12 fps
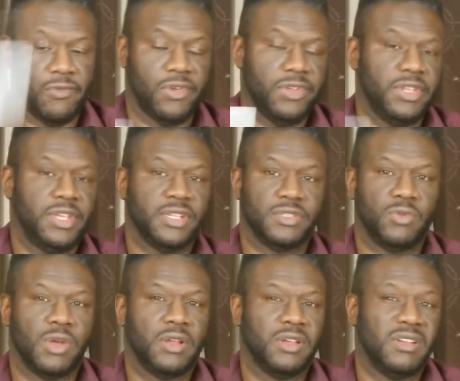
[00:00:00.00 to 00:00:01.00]
all you need is
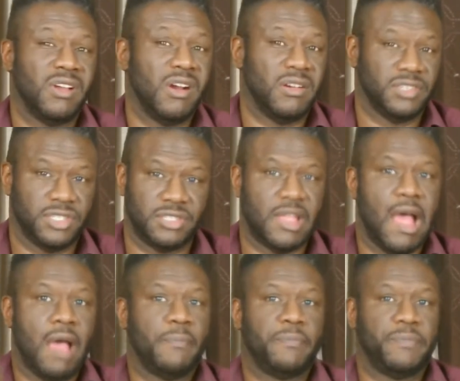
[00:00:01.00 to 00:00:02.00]
one good hard
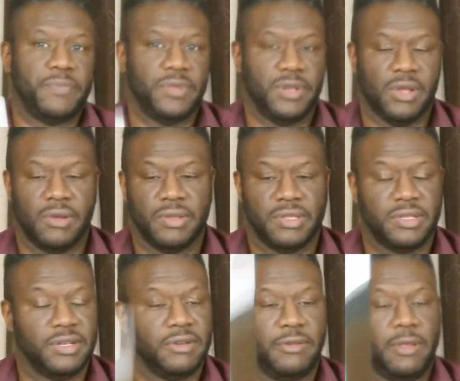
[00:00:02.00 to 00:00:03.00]
stop, and
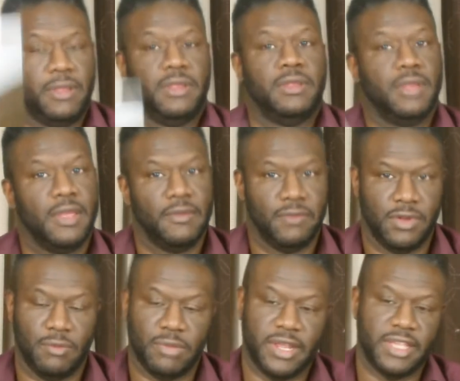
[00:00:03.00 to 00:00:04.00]

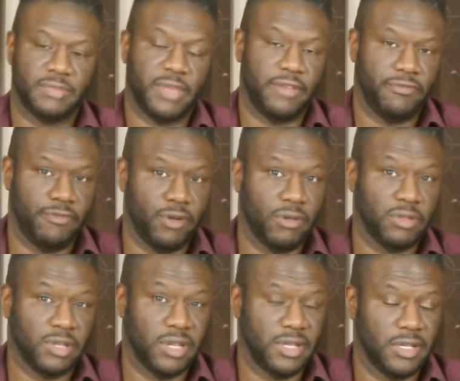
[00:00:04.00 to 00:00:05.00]
your blades may
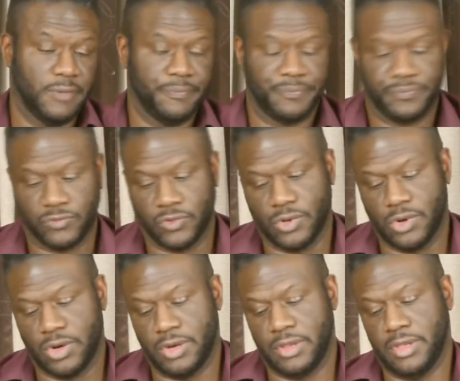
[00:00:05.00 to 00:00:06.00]
fold on you,
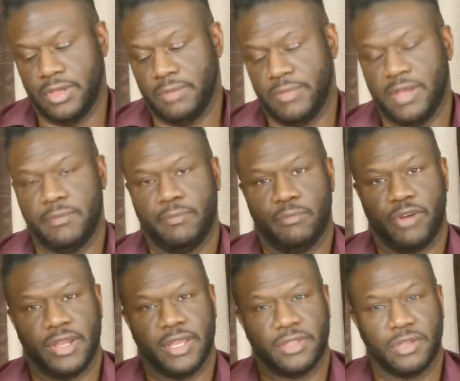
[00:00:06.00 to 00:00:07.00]
or it may
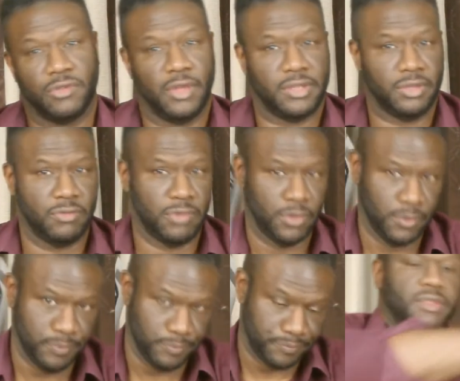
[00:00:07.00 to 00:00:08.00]
break at the root.